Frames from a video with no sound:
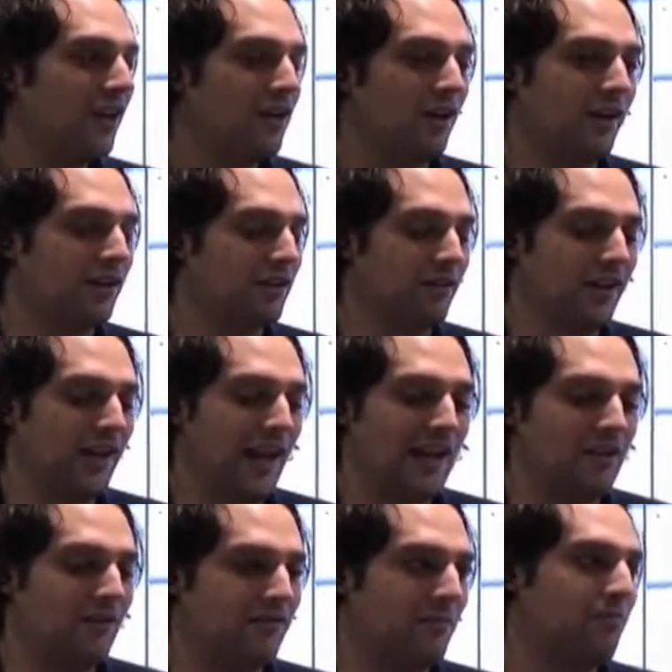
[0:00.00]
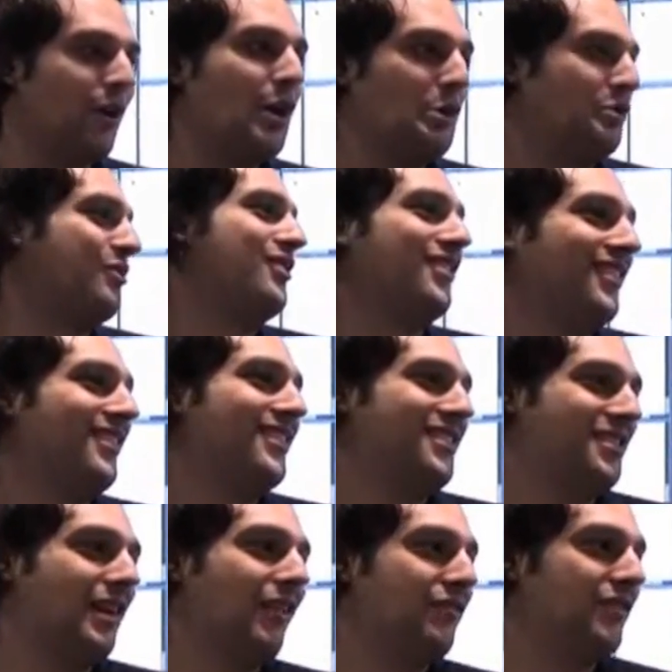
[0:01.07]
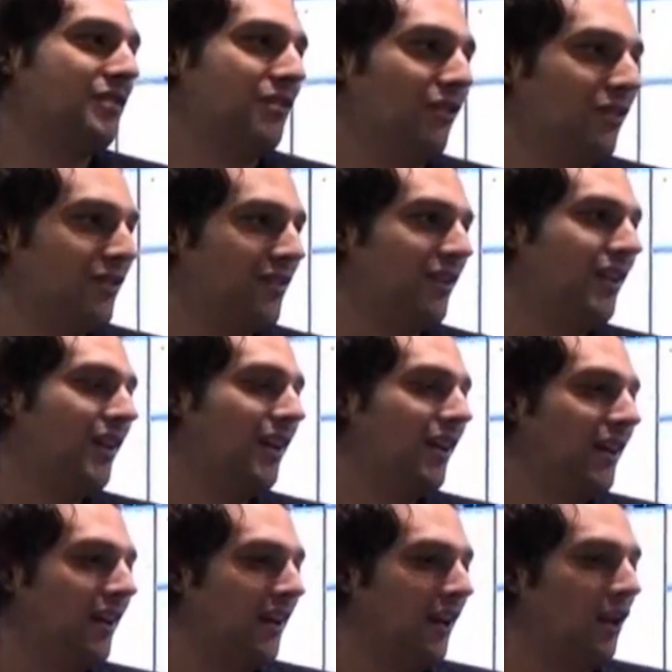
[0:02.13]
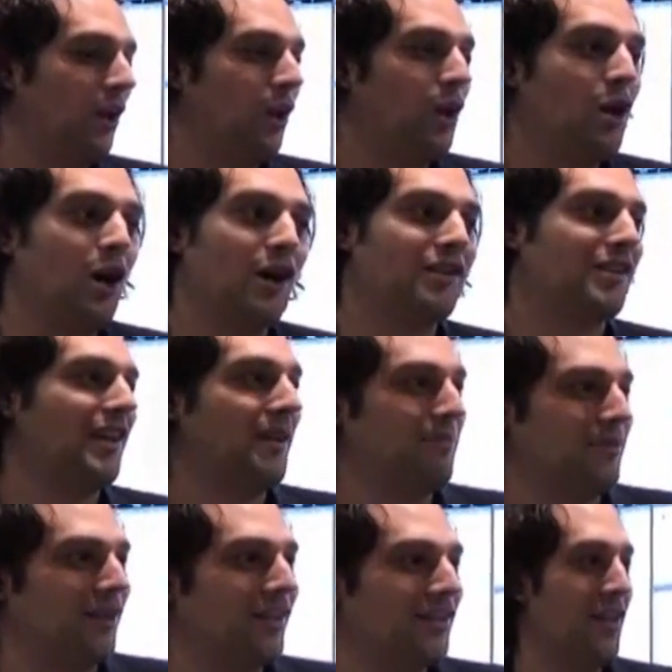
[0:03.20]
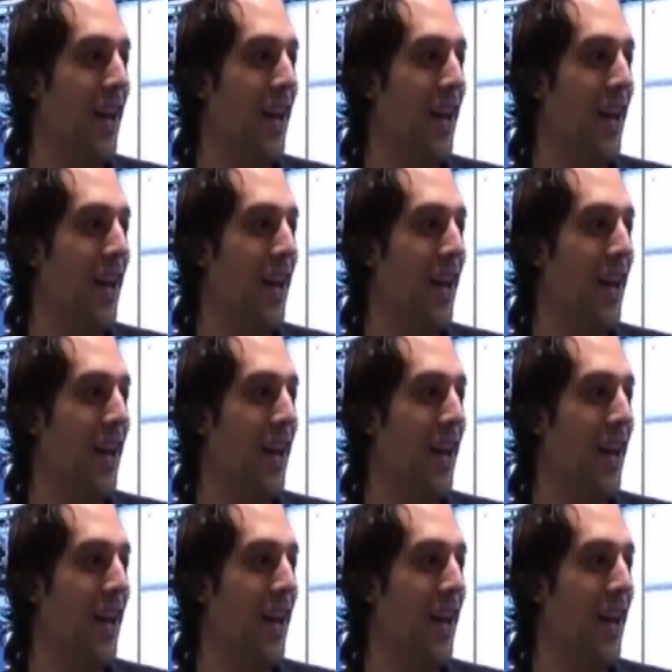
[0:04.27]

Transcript: not including any of the post stuff that took a long time beyond